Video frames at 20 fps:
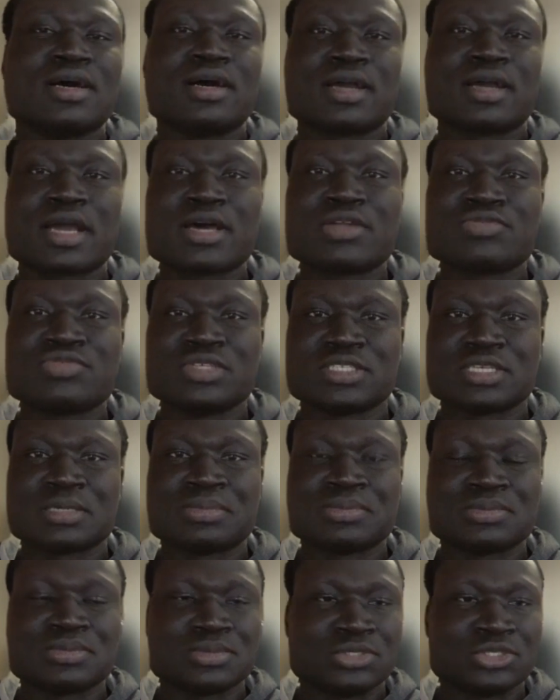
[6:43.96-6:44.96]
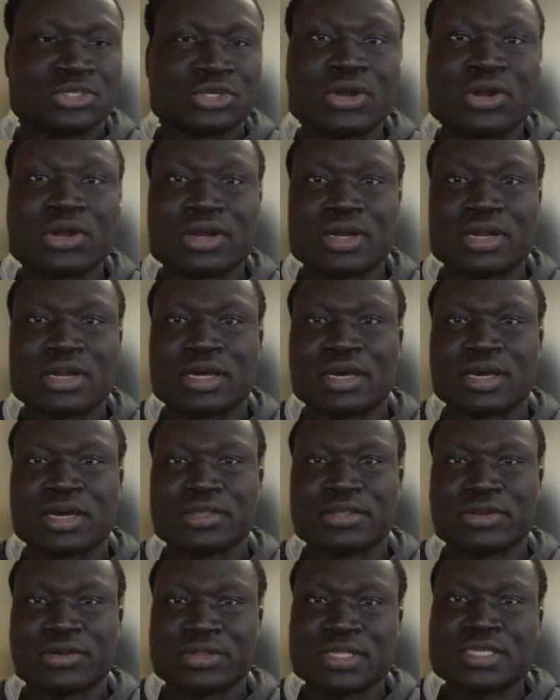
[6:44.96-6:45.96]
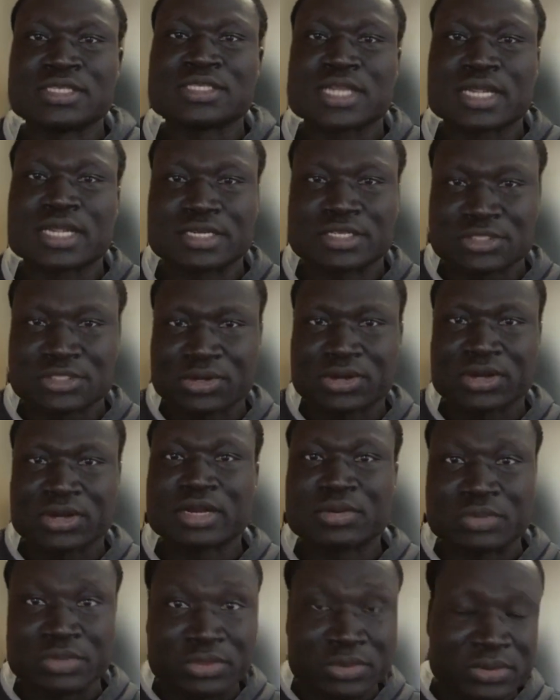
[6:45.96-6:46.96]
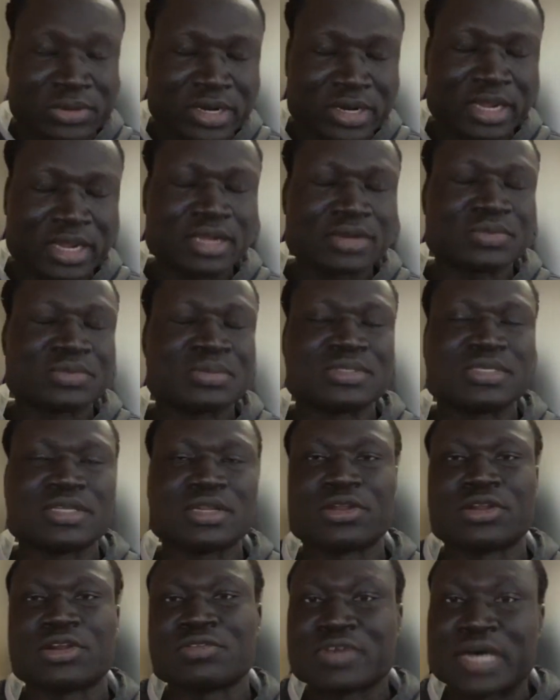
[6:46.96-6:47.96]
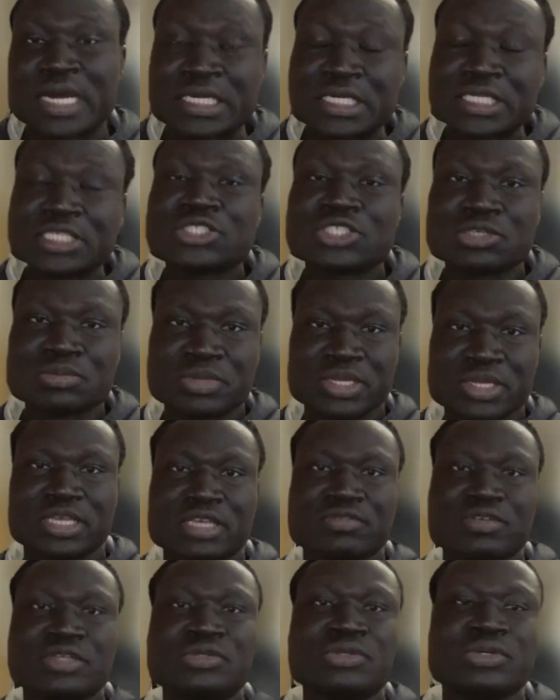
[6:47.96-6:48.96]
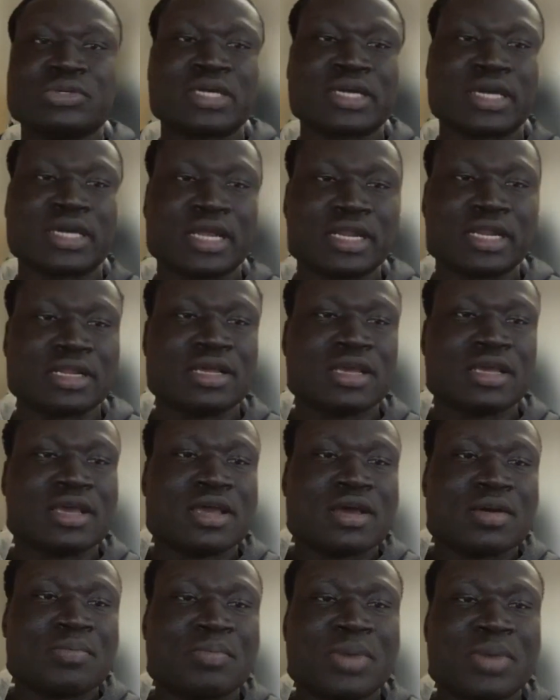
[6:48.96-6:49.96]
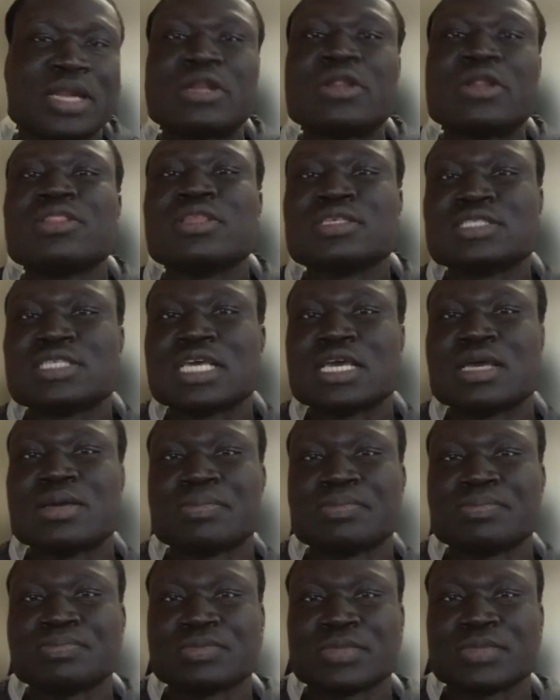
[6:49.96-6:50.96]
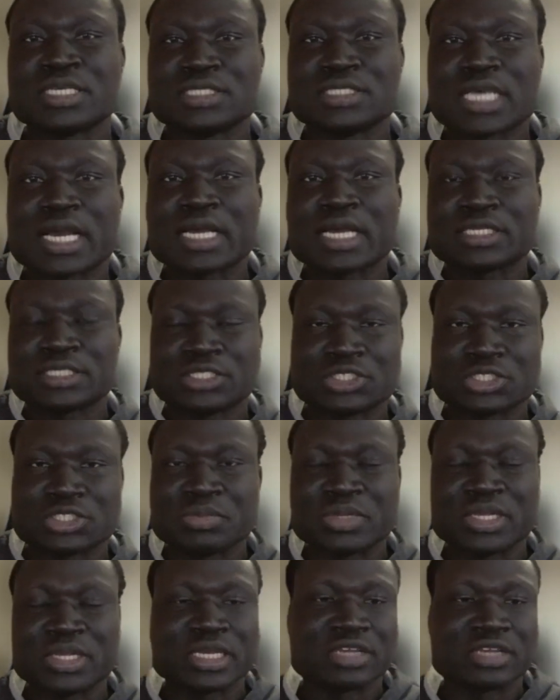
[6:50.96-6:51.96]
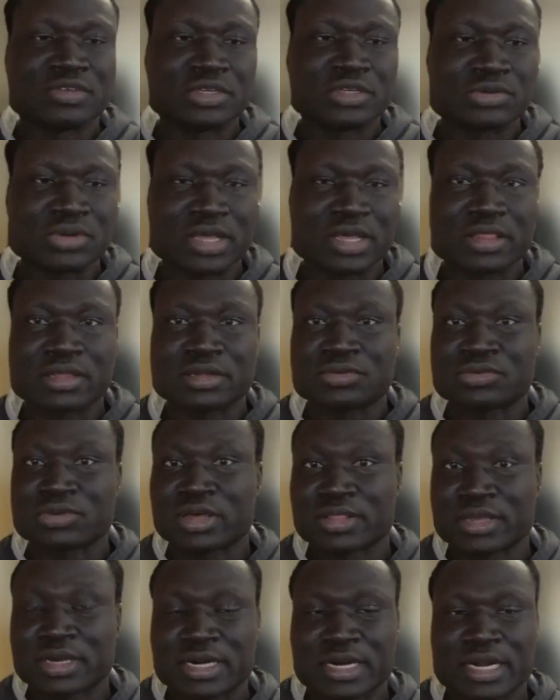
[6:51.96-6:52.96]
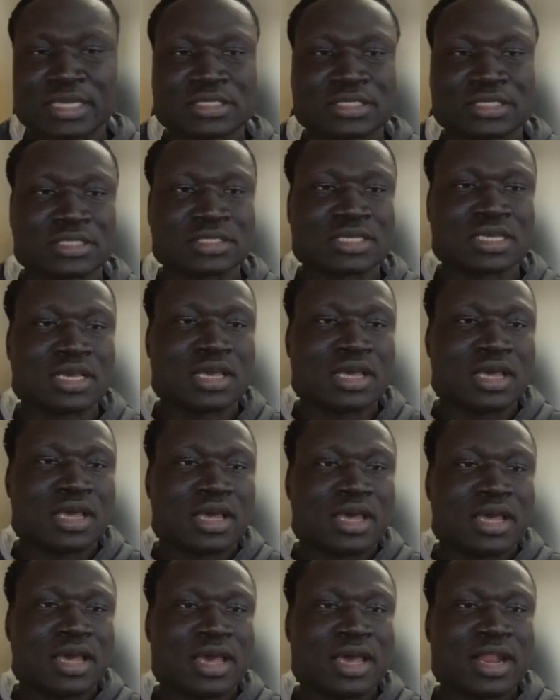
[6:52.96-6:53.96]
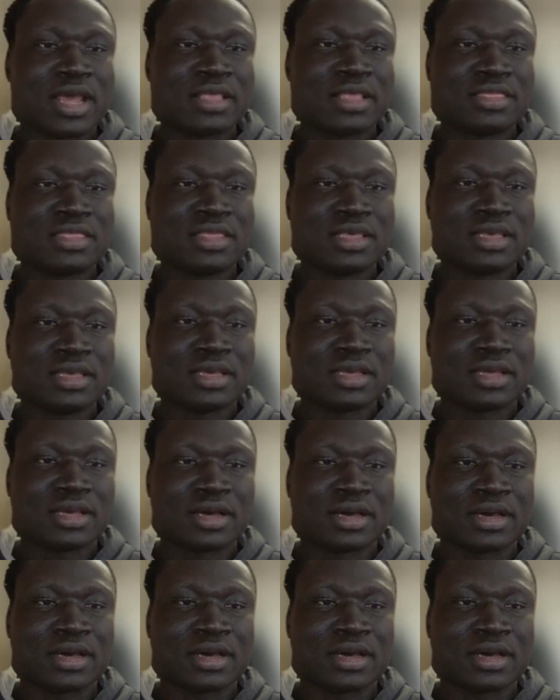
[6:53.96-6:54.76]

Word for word: countries have shown. You know, they stand in solidarity with Ukraine. We've seen a lot of attention being given to Ukraine, but not the same exact attention being given to other crises. And I think